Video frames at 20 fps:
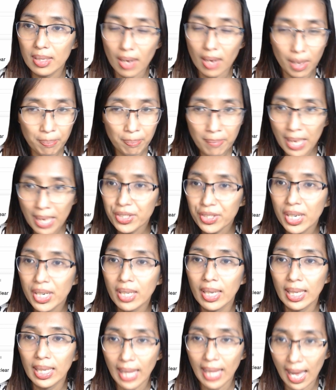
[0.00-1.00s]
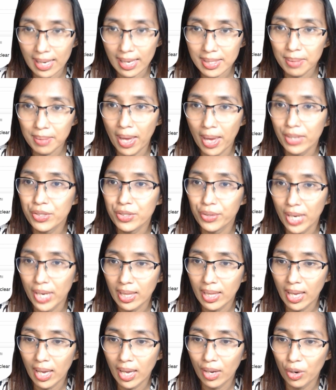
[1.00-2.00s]
metric like task match
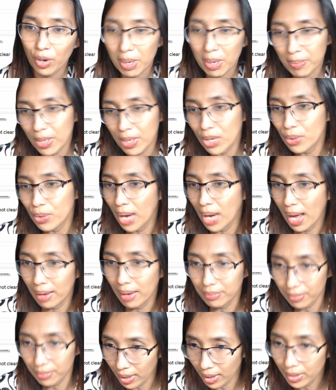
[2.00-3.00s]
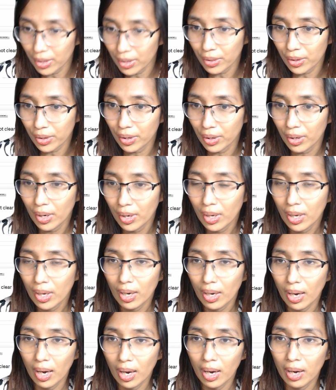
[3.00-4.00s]
rating, or maybe you have another
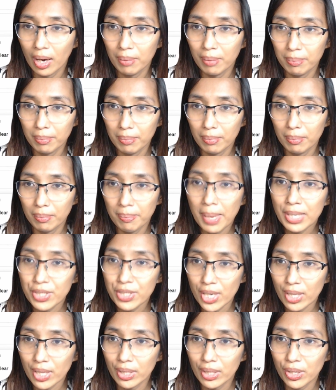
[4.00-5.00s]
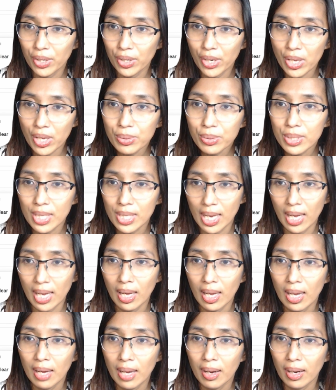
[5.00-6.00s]
metric that you're using,
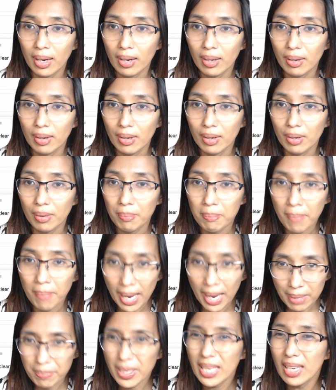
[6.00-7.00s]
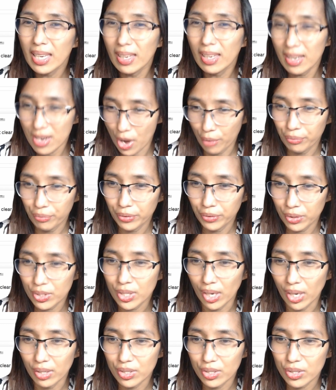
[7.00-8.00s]
might be enough to
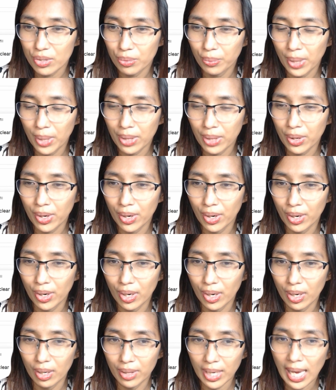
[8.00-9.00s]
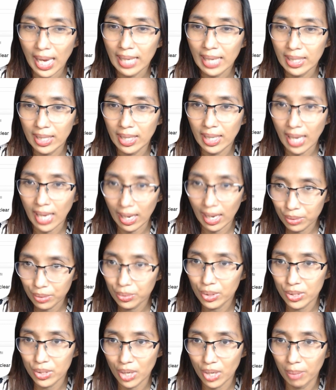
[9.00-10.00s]
judge whether the candidate can do
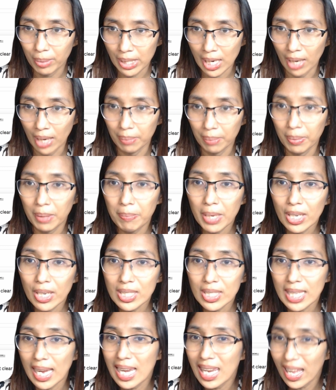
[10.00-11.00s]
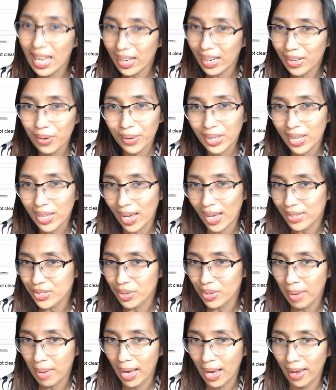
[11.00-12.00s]
the job or not. But because I like going the extra
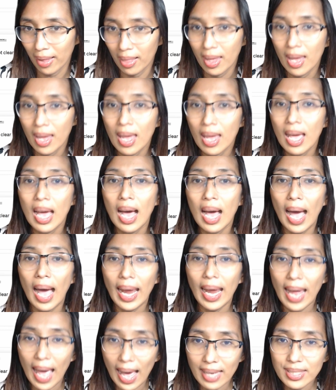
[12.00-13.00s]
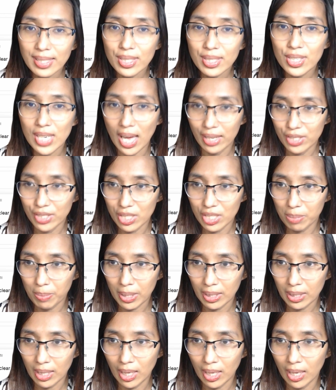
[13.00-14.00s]
mile, I asked
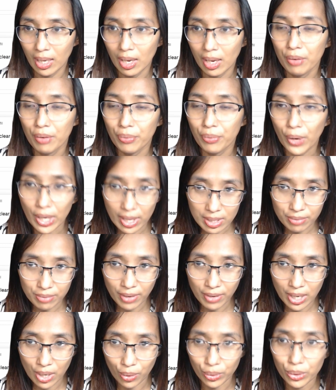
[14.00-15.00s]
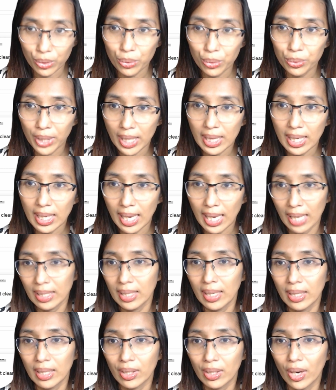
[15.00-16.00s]
ChatGPT for this video to rate the
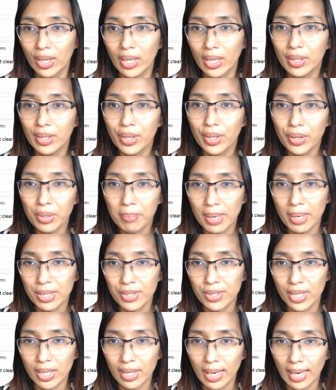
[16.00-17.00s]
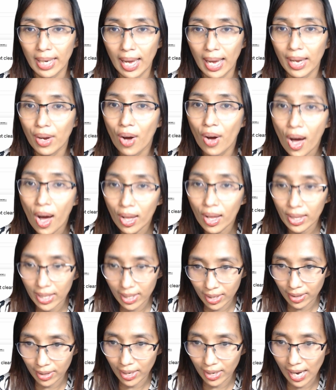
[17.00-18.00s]
candidate on another metric that I call
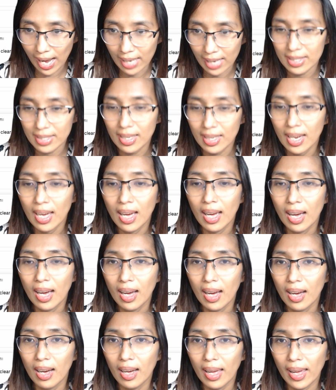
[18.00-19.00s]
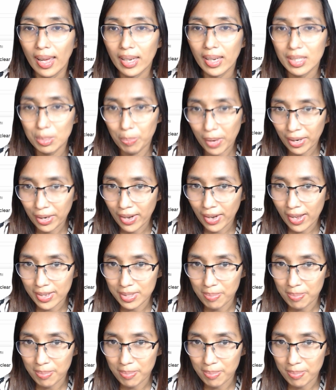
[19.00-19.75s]
here as experience